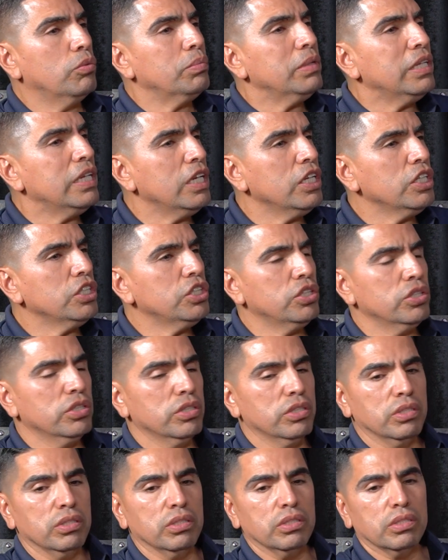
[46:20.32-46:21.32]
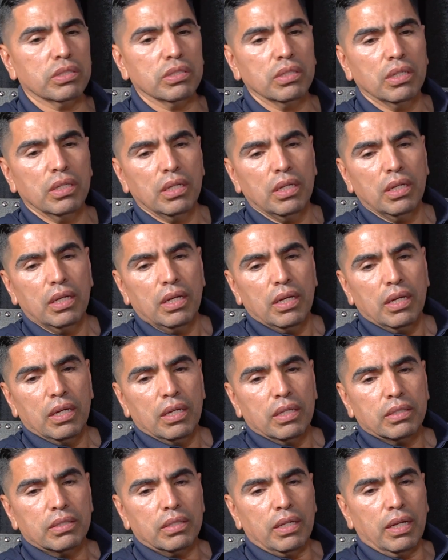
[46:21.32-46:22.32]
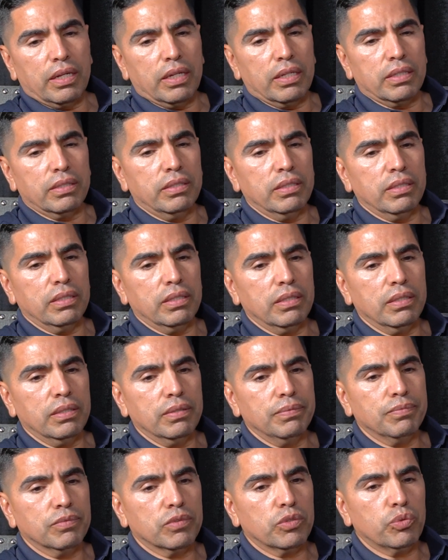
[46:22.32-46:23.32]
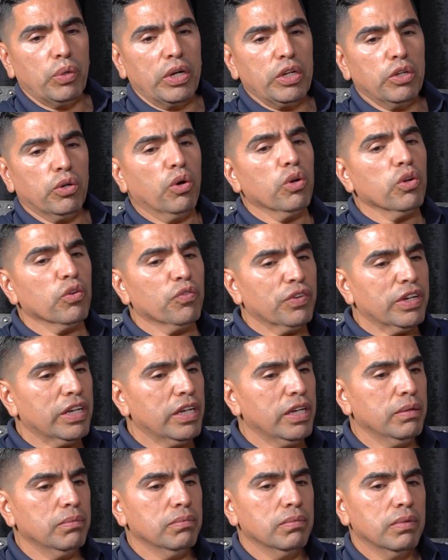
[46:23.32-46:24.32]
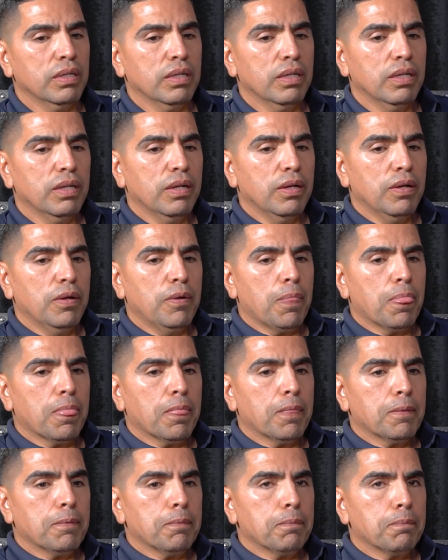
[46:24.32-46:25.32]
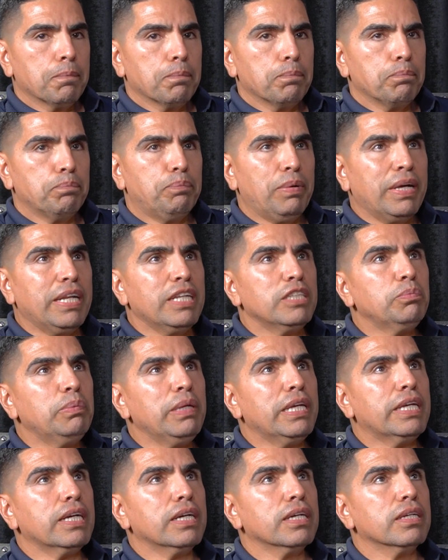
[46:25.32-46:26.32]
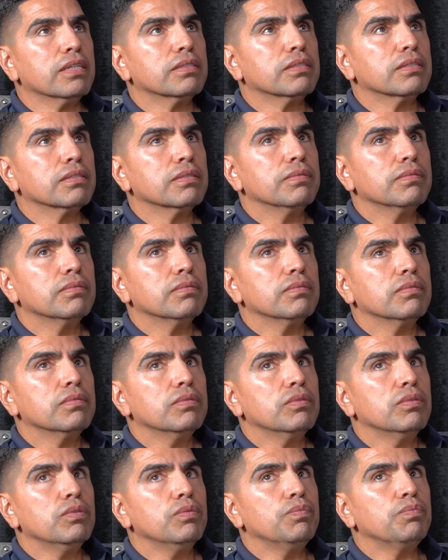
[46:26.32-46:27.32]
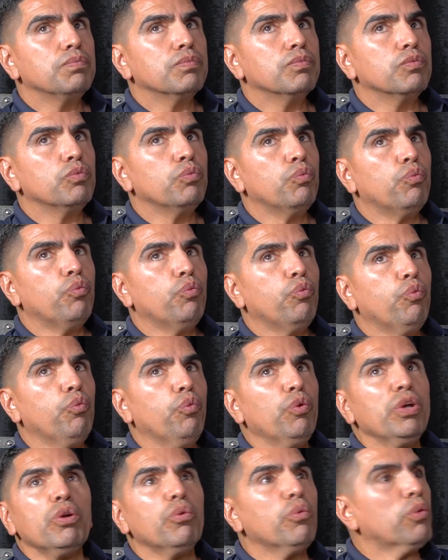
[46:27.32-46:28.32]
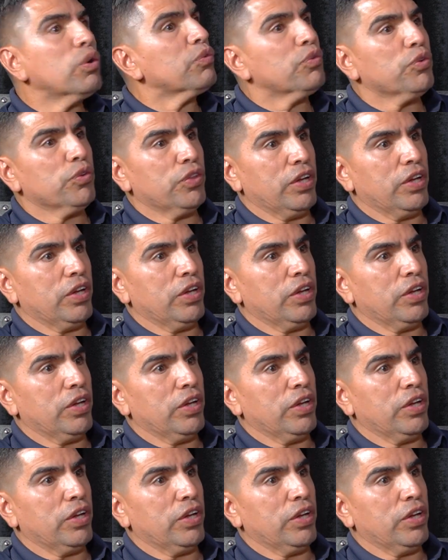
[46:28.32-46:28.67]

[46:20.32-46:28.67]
nominations, like at the Radio Hall of Fame. But it's because we don't work for